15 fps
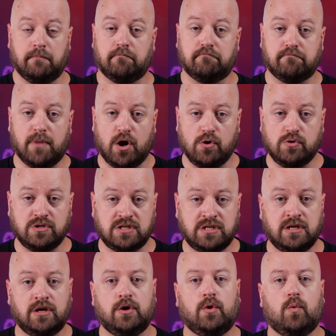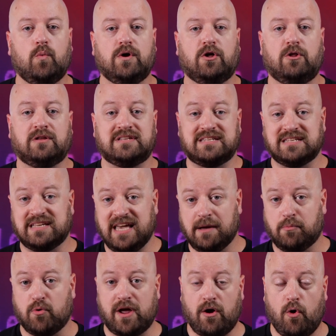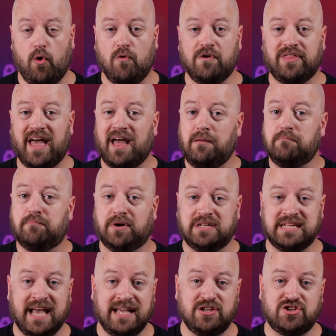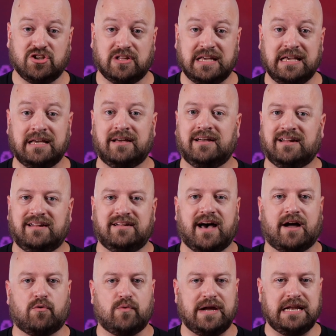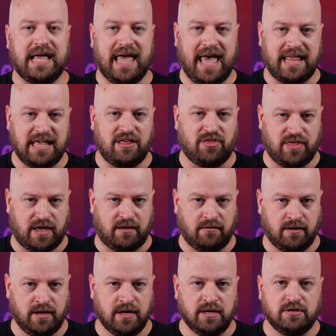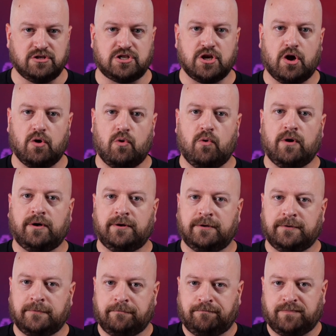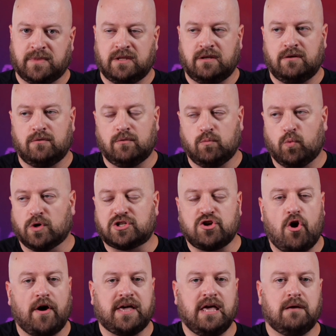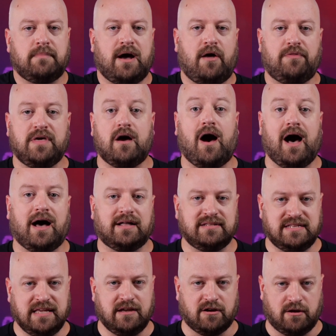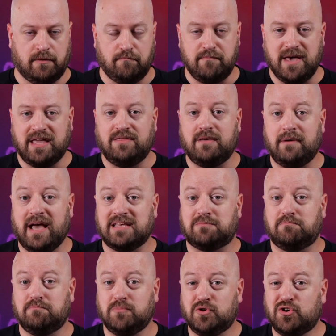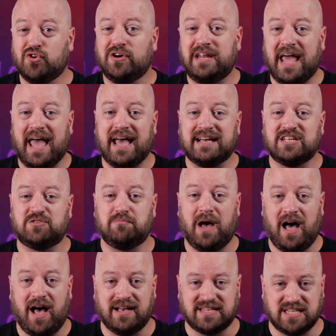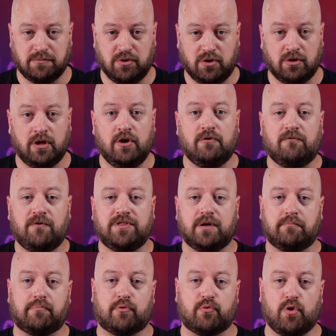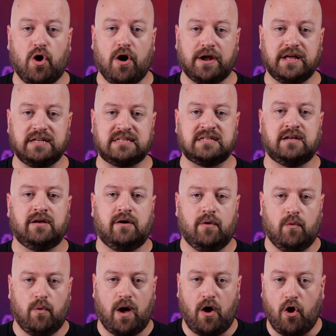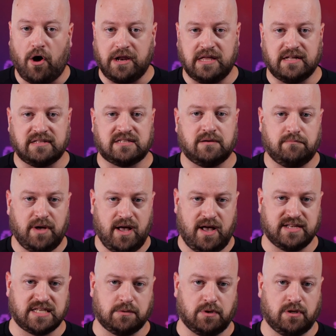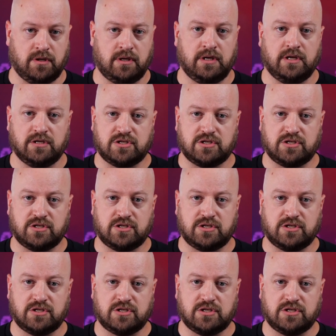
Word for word: Most will skip right over that and potentially not read anything. So we're talking about the odds here, making them as good as possible for the broadest audience possible.